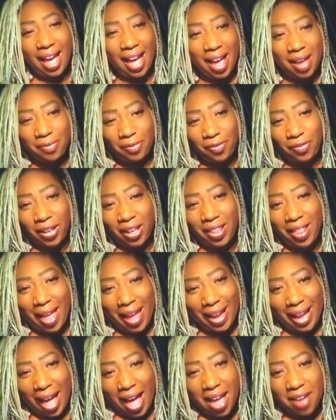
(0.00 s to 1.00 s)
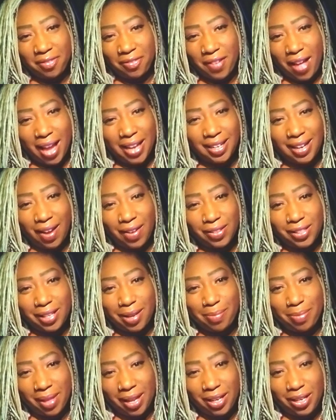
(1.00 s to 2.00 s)
I feel like I find out
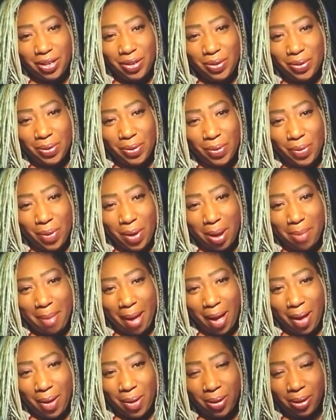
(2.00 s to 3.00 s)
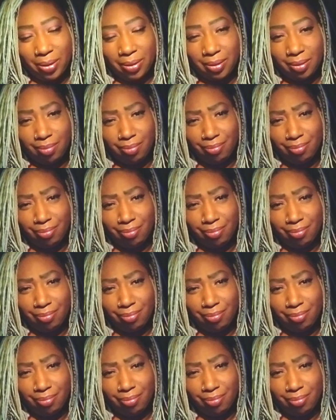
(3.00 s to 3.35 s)
something new about